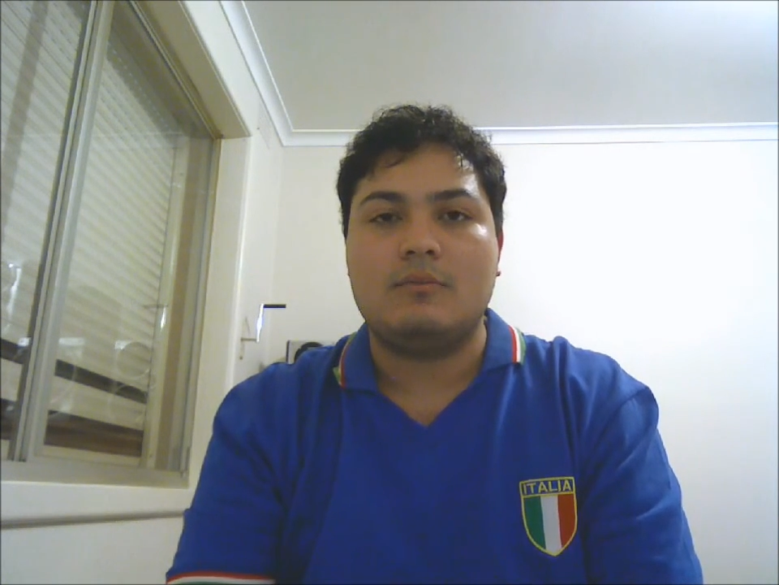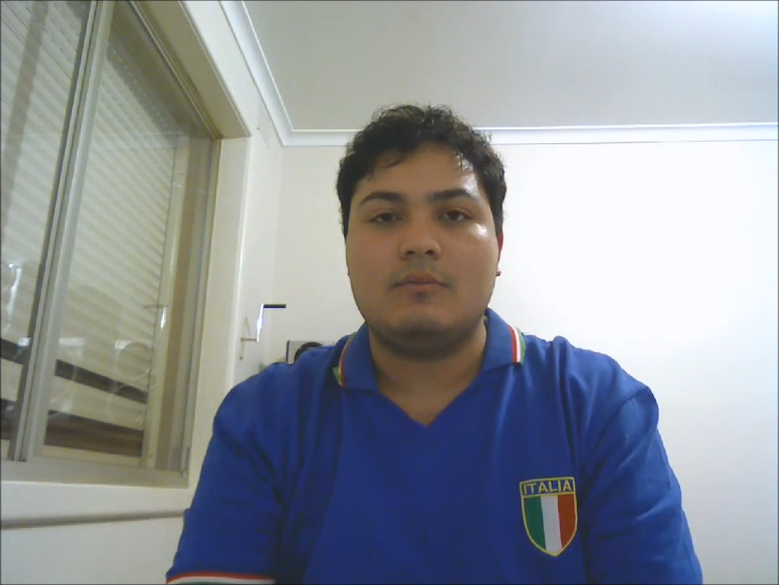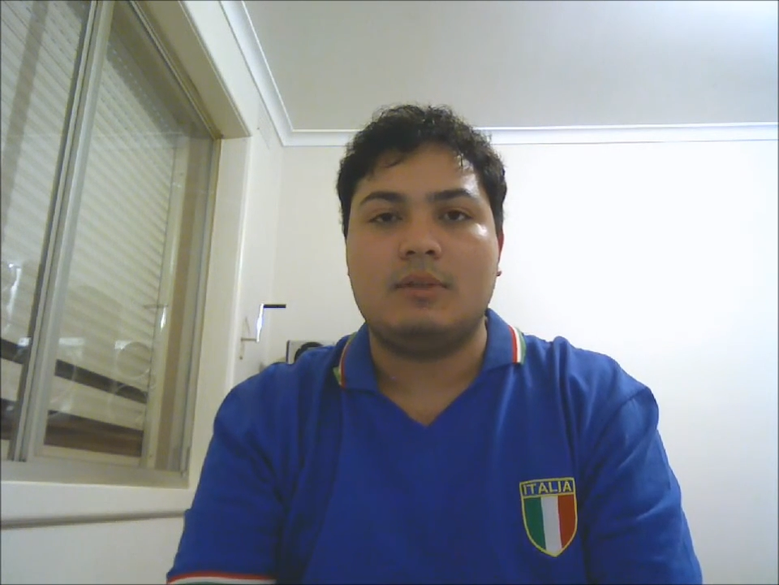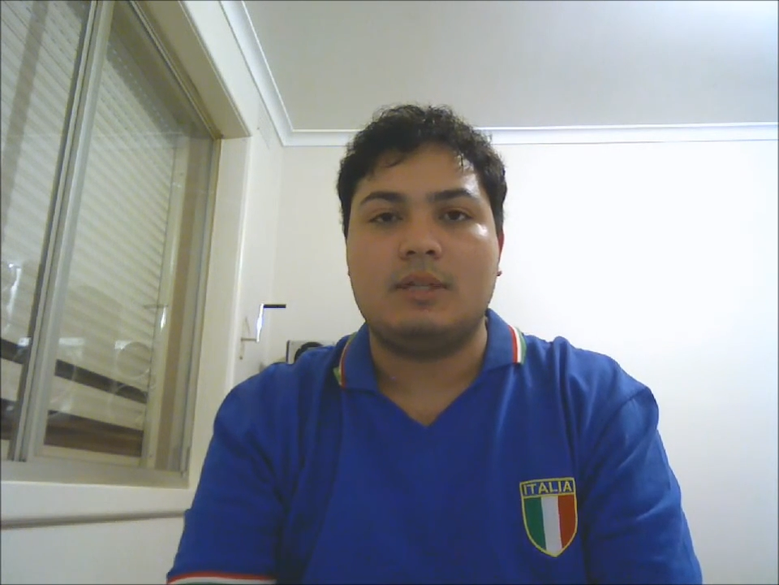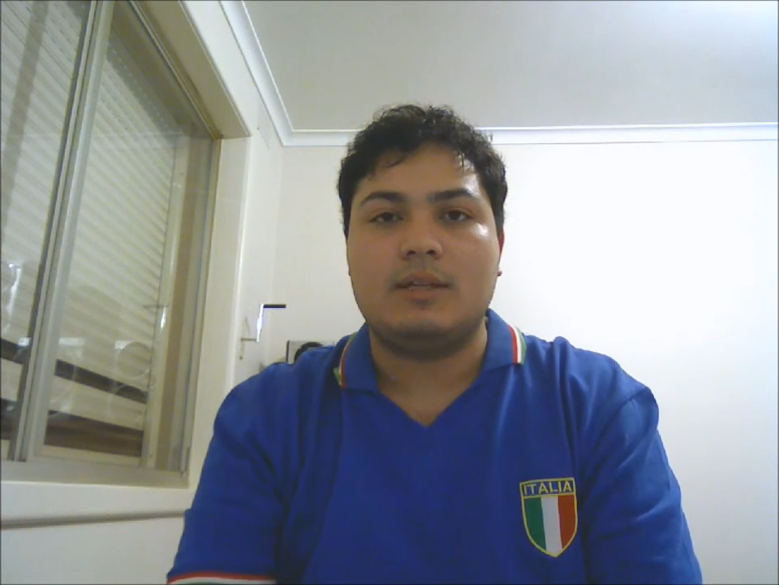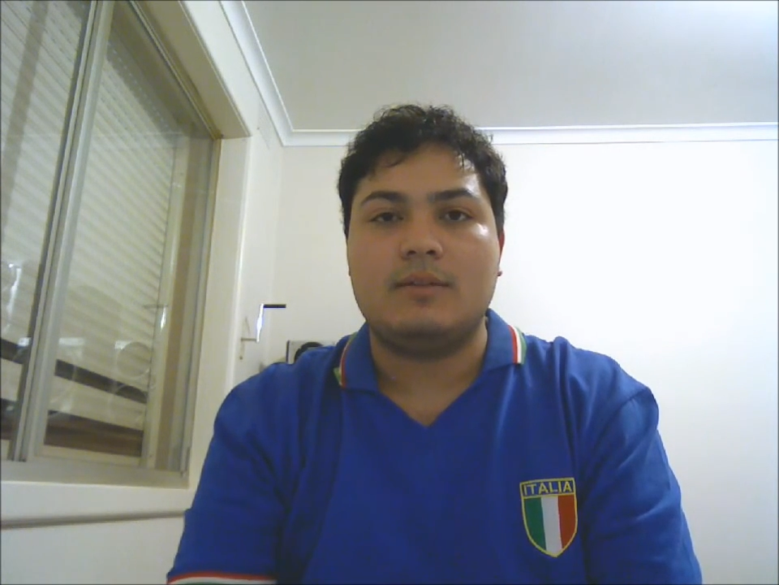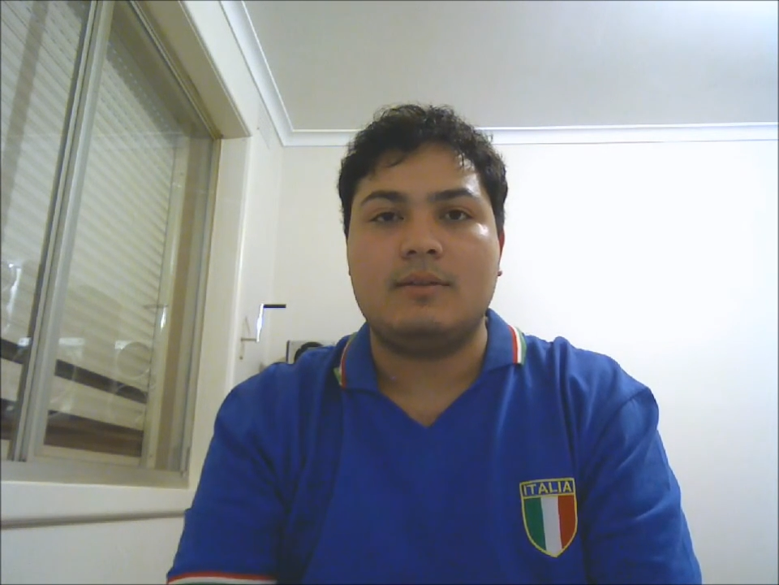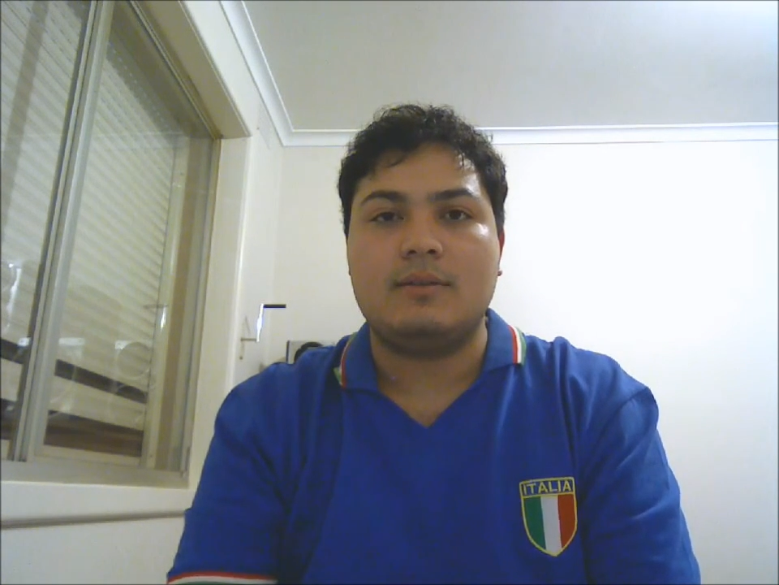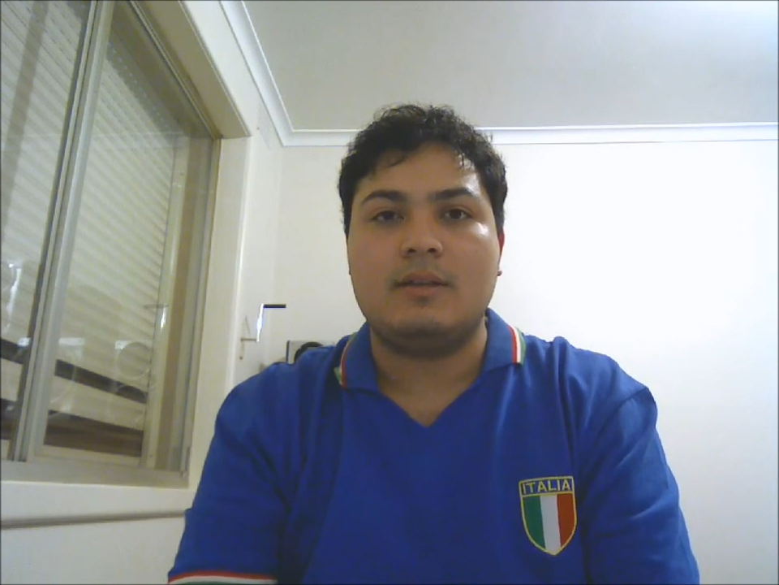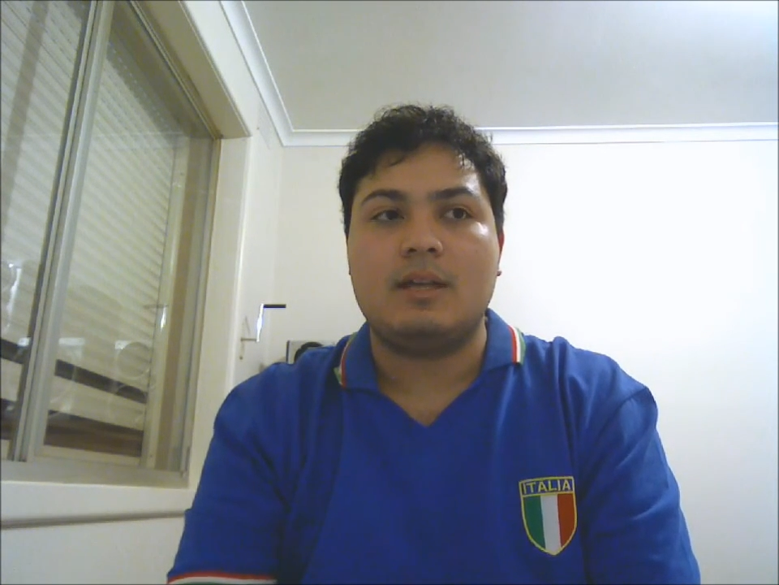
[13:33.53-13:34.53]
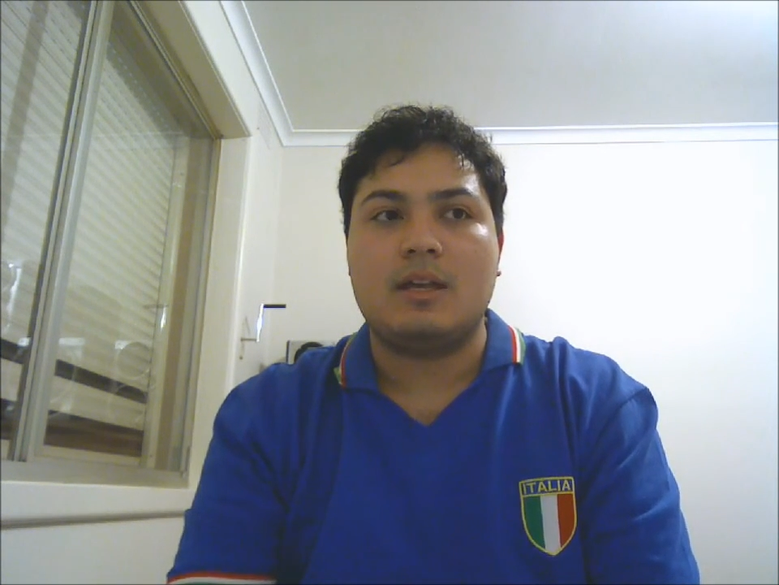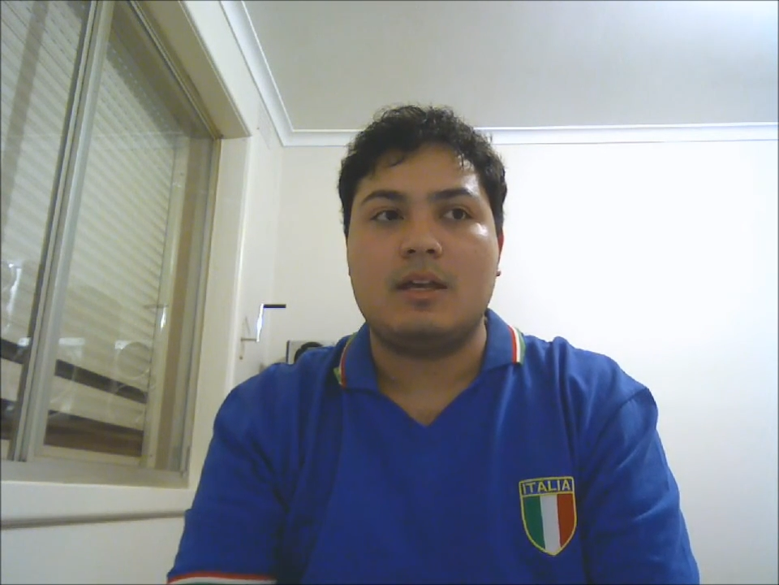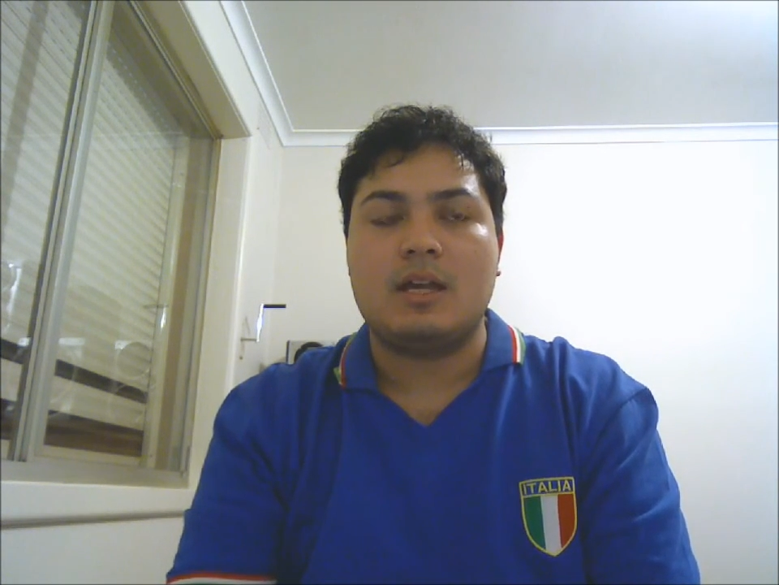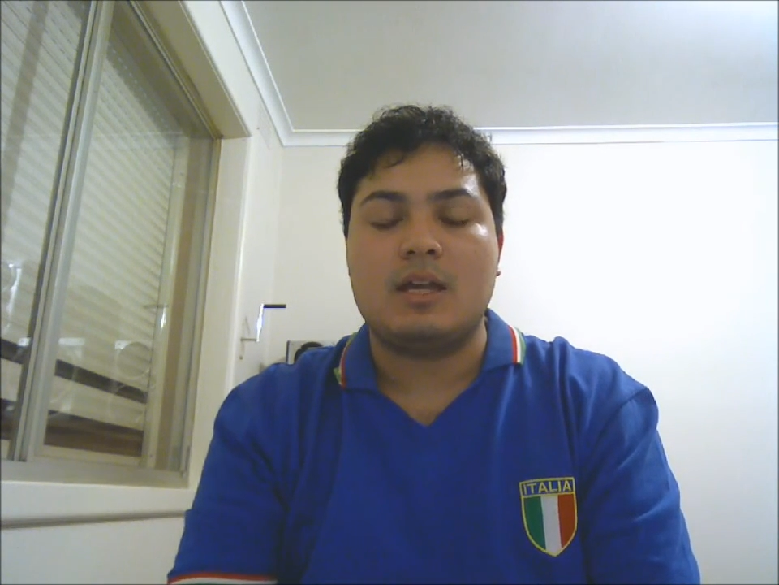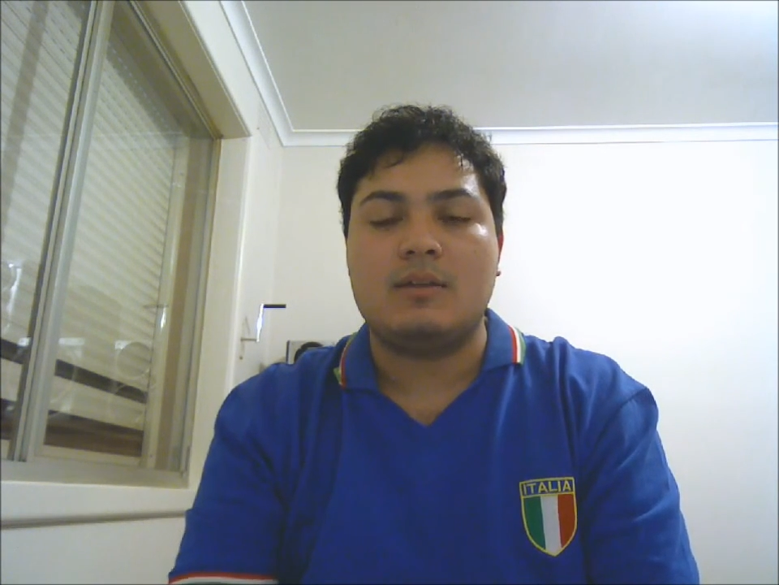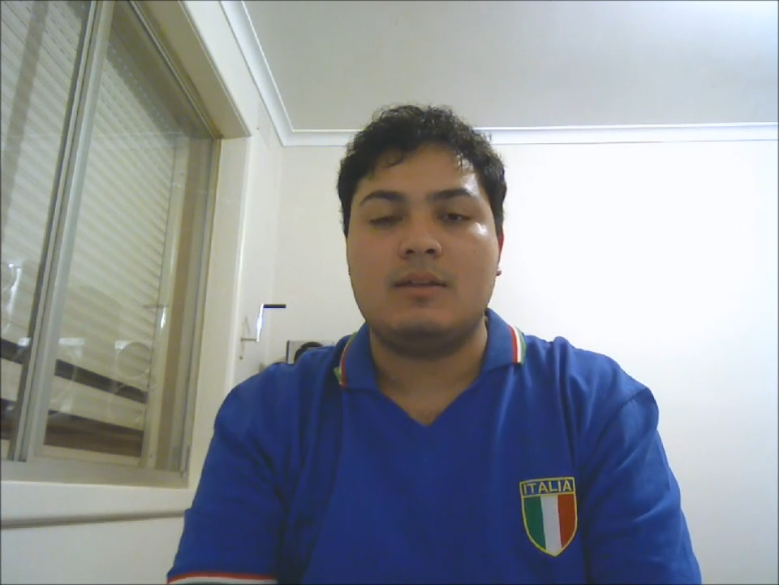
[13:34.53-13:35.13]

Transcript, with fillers: place and